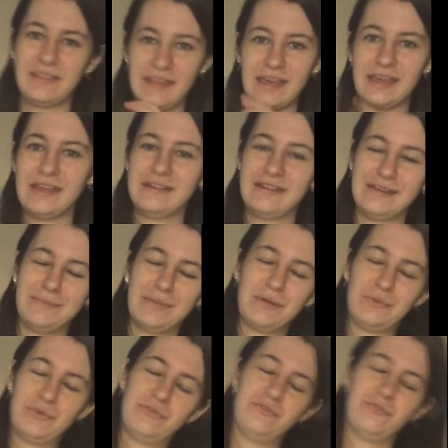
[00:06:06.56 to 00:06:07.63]
That ending
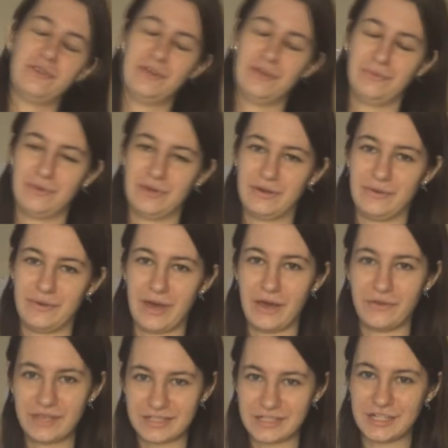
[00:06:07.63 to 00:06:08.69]
bit was fun as well.
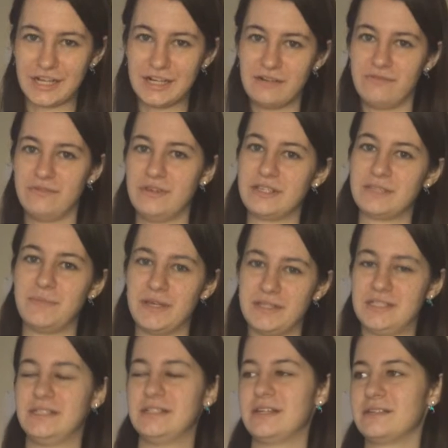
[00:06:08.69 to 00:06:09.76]
I was actually kind of
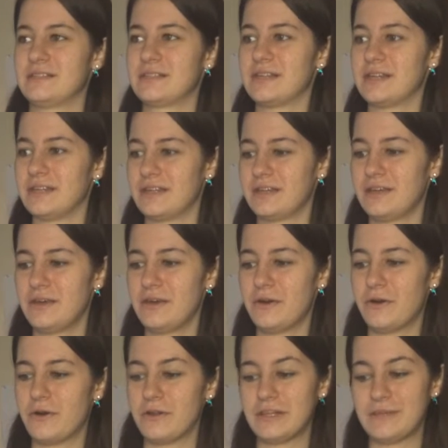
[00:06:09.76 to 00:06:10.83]
expecting that. It's like,
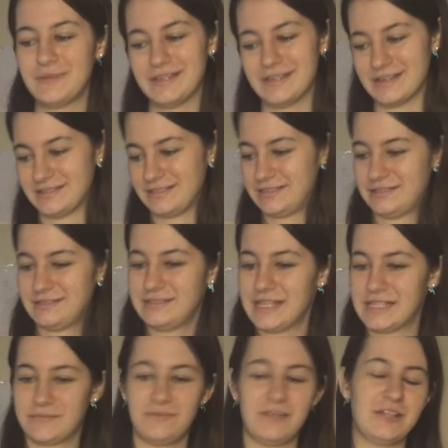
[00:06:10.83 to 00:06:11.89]
oh, let me guess.
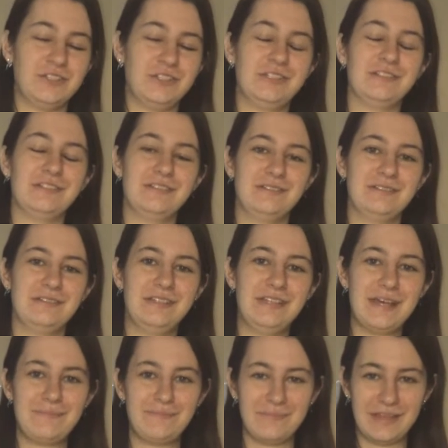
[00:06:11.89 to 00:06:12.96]
That's Flash, isn't it?
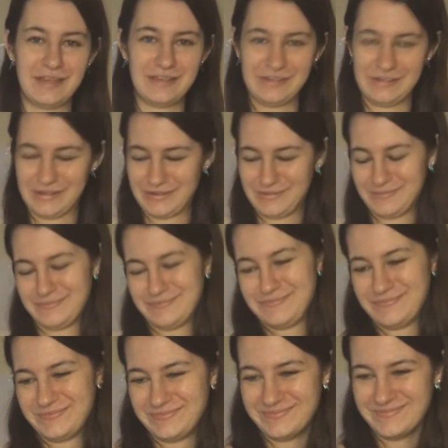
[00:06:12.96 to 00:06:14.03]
Yep, there you go.
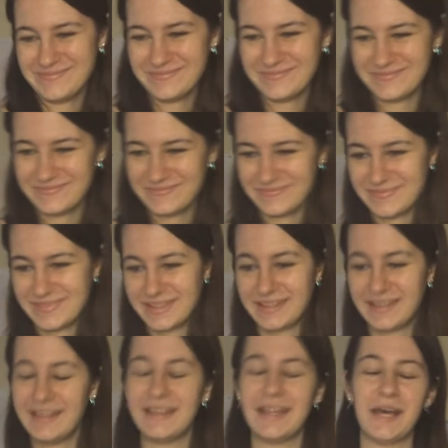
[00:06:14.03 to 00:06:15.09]

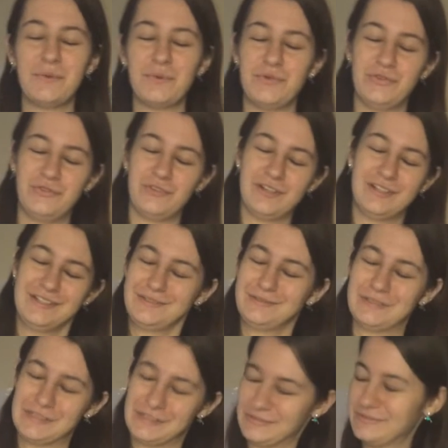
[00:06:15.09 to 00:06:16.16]
That was fun as
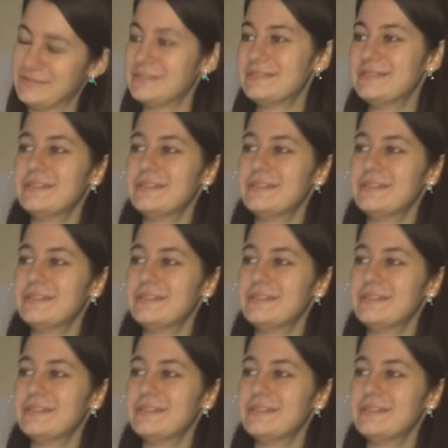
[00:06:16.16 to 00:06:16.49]
well.